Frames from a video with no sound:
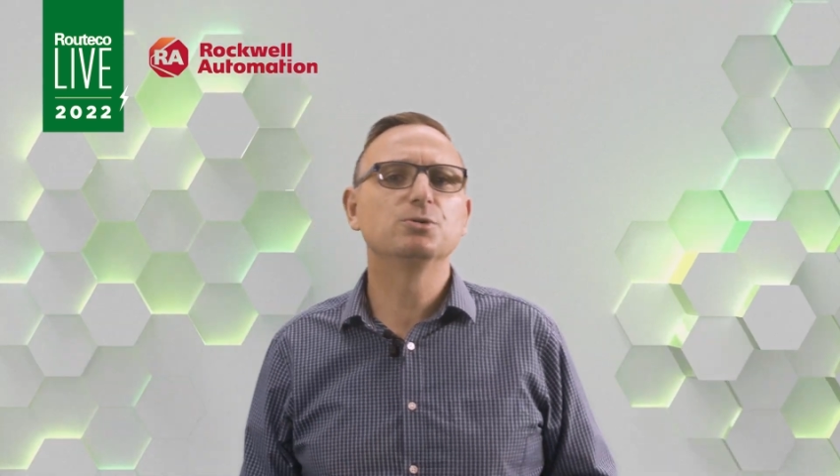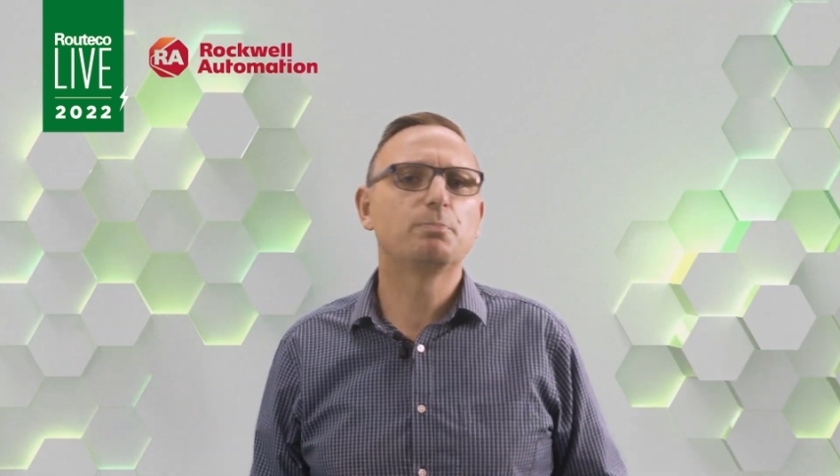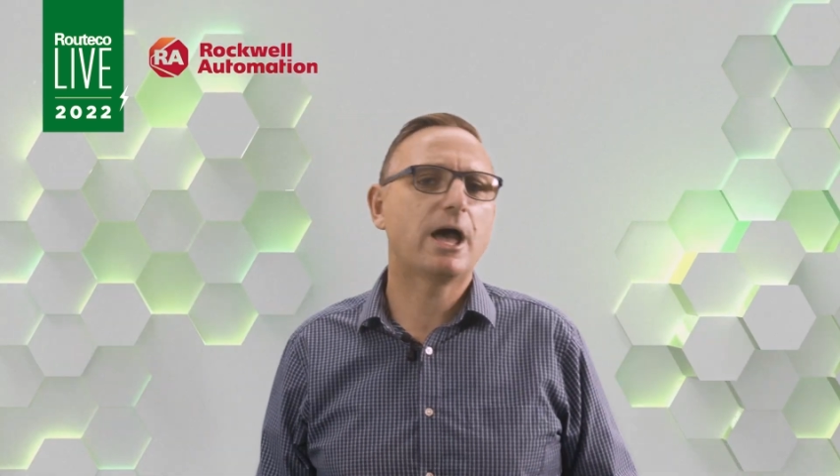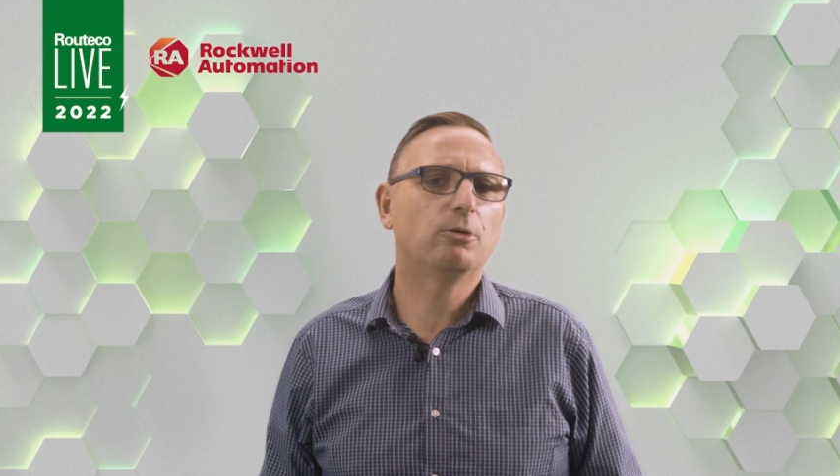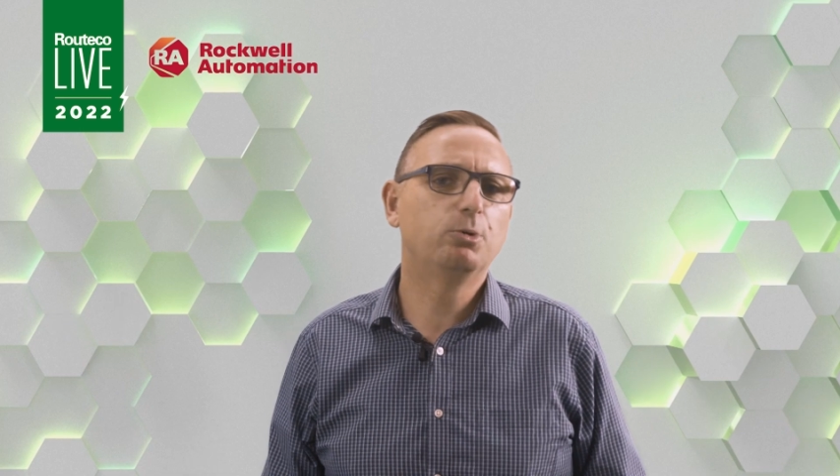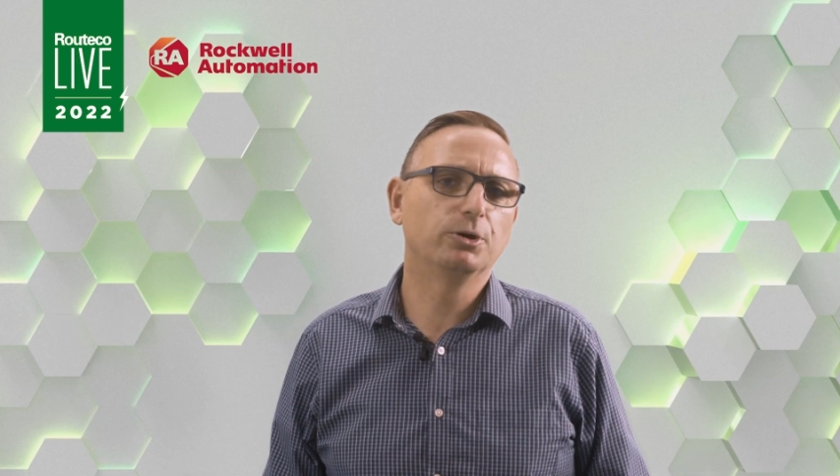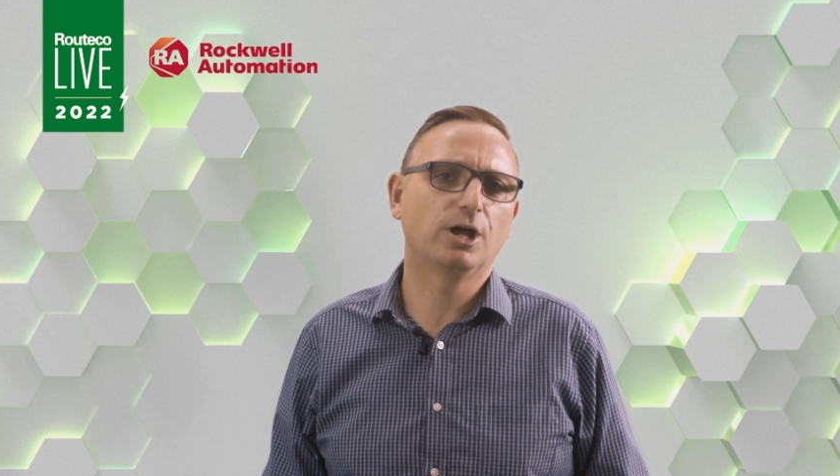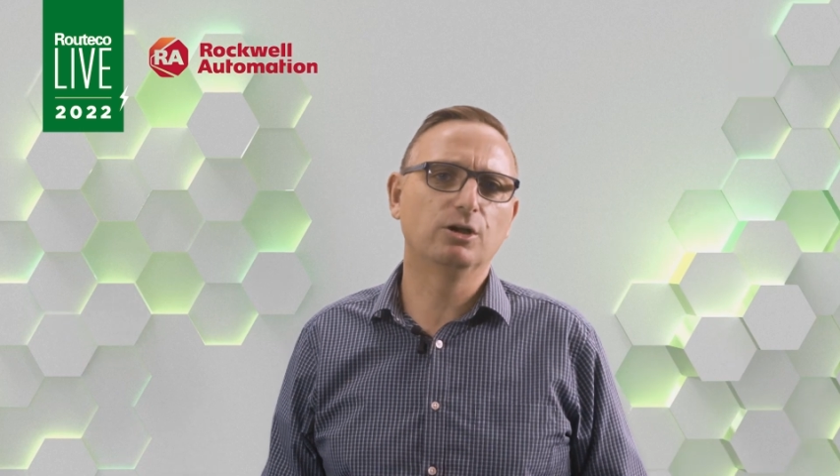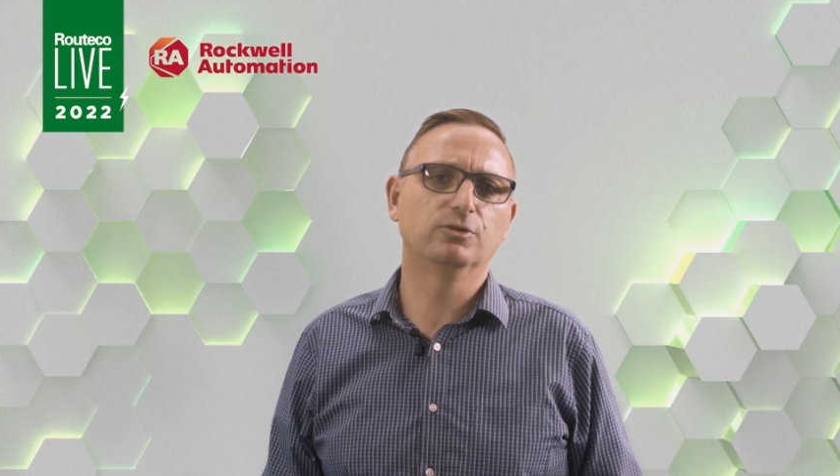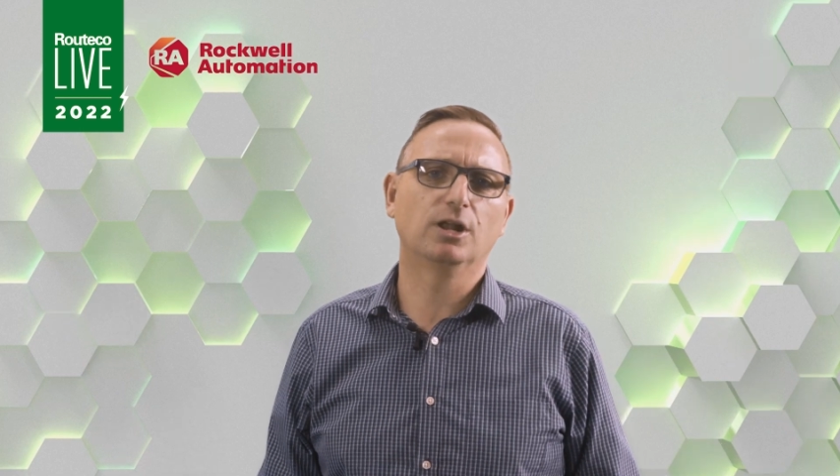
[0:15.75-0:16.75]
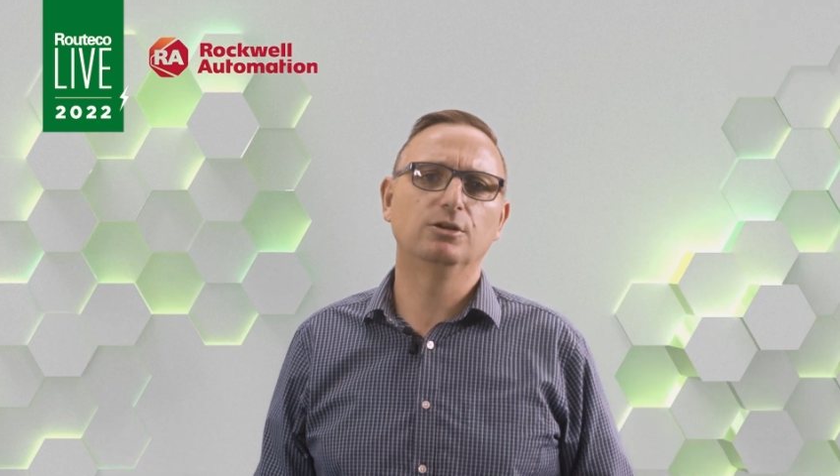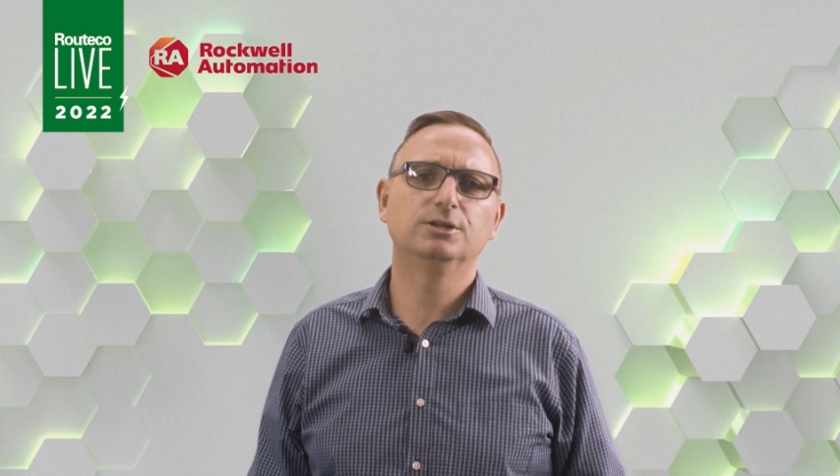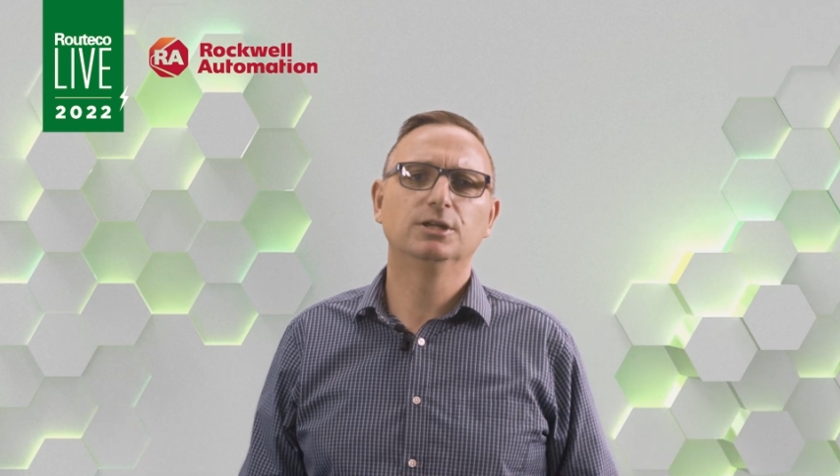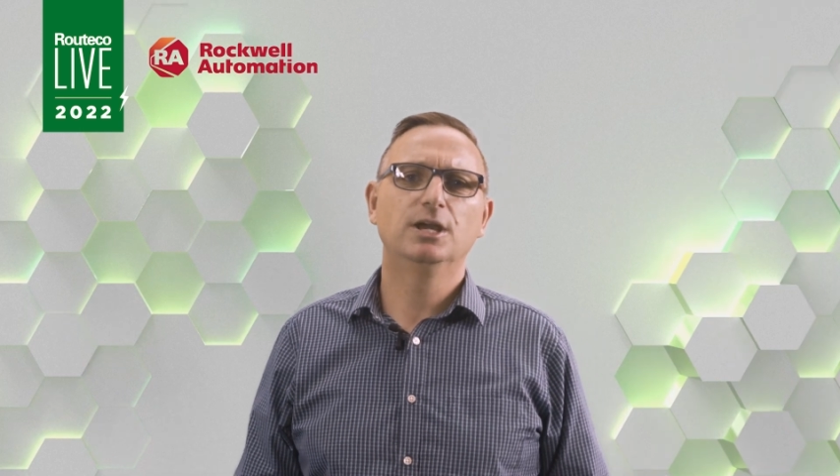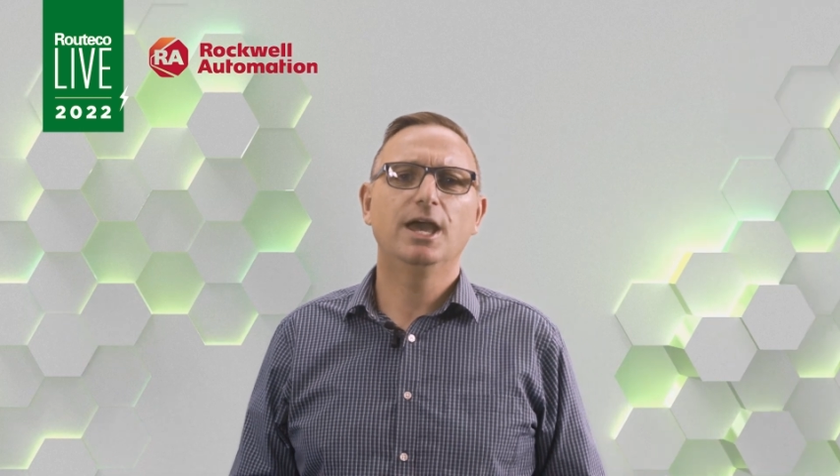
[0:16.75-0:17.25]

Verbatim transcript: and PowerPoint overload,